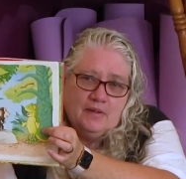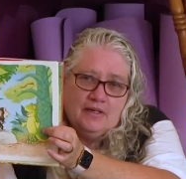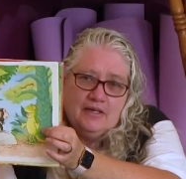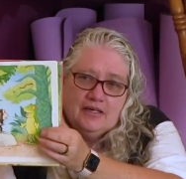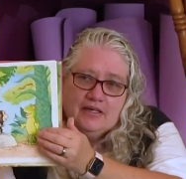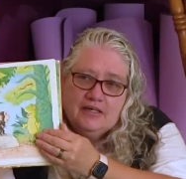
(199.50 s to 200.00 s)

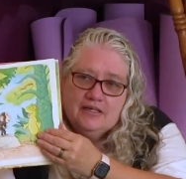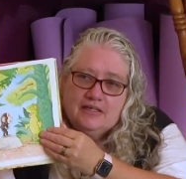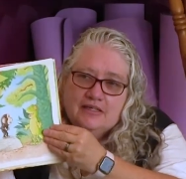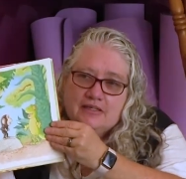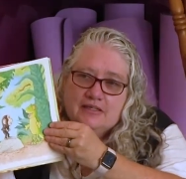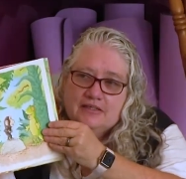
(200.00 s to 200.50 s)

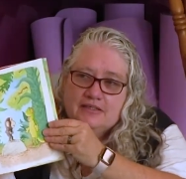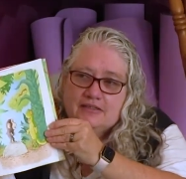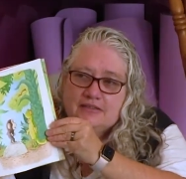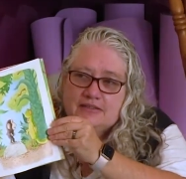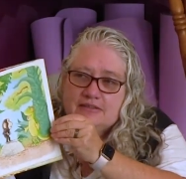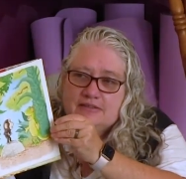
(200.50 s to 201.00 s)

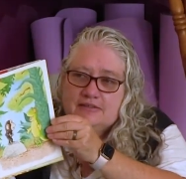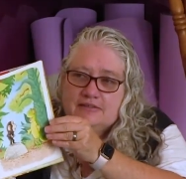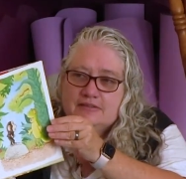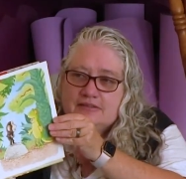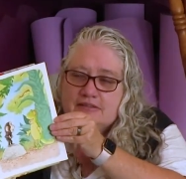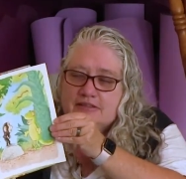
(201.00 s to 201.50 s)
Nobody speaks.